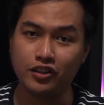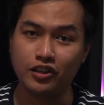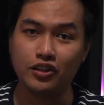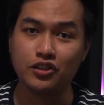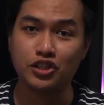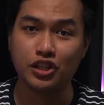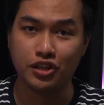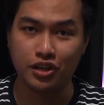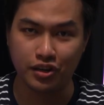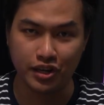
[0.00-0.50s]

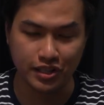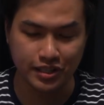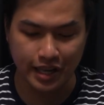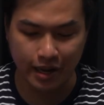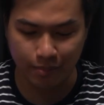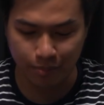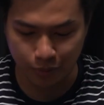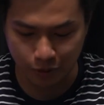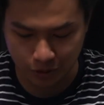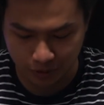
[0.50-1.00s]
engineering
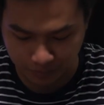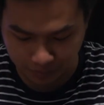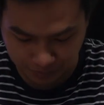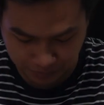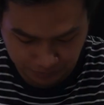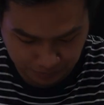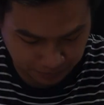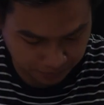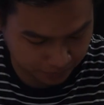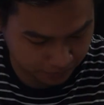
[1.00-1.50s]
sample.
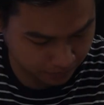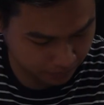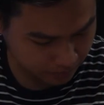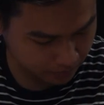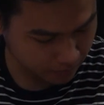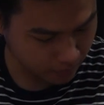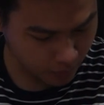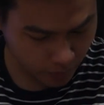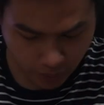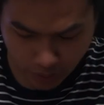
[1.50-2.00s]

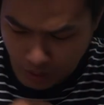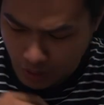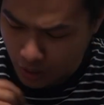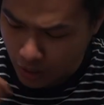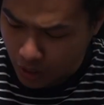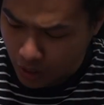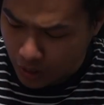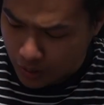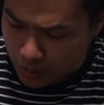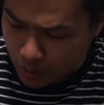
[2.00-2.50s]

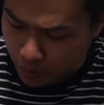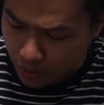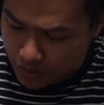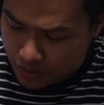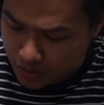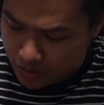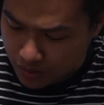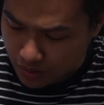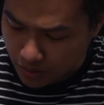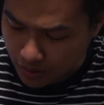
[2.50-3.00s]
So
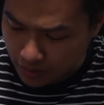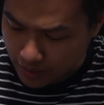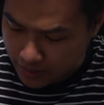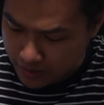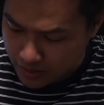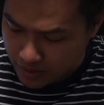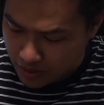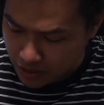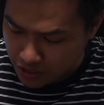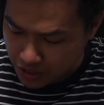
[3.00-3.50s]
it
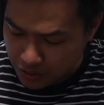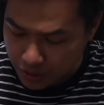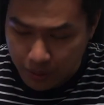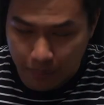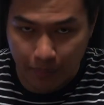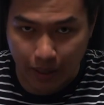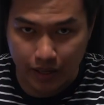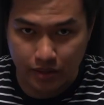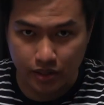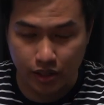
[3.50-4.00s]
has thinner
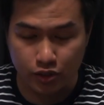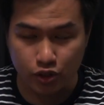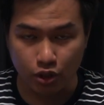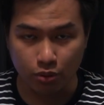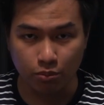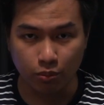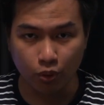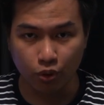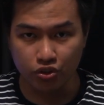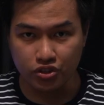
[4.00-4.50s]
bezels on
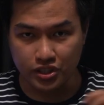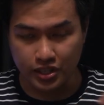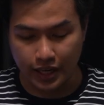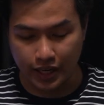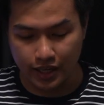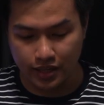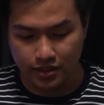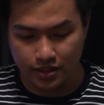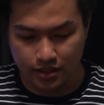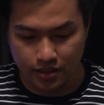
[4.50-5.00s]
both
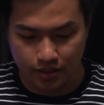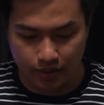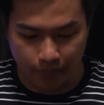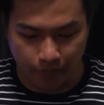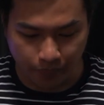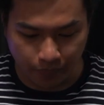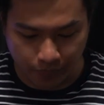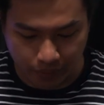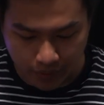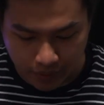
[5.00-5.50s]
sides.
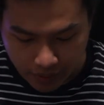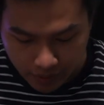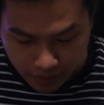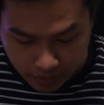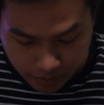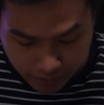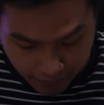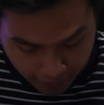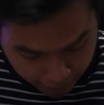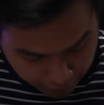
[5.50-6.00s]

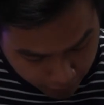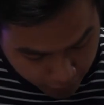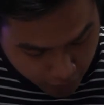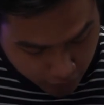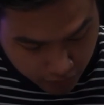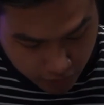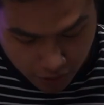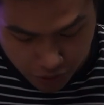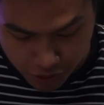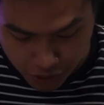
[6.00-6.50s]

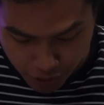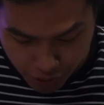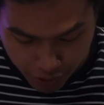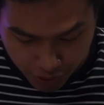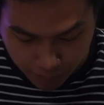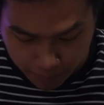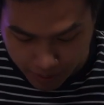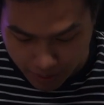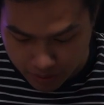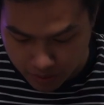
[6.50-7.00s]
Definitely
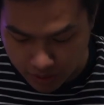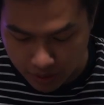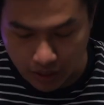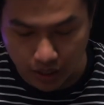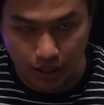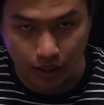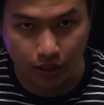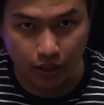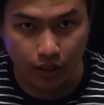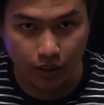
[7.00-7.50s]
thinner bezel
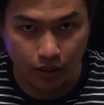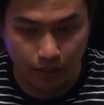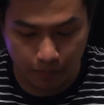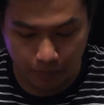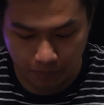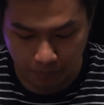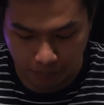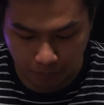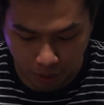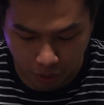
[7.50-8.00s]
at the
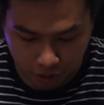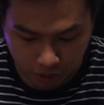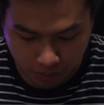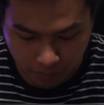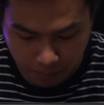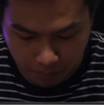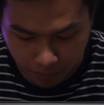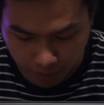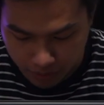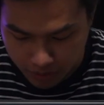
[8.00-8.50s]

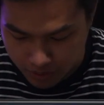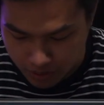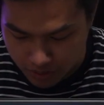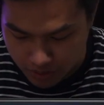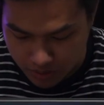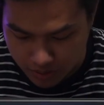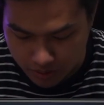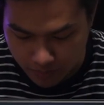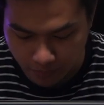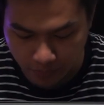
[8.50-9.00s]
bottom part,
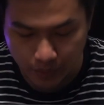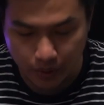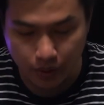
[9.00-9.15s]
since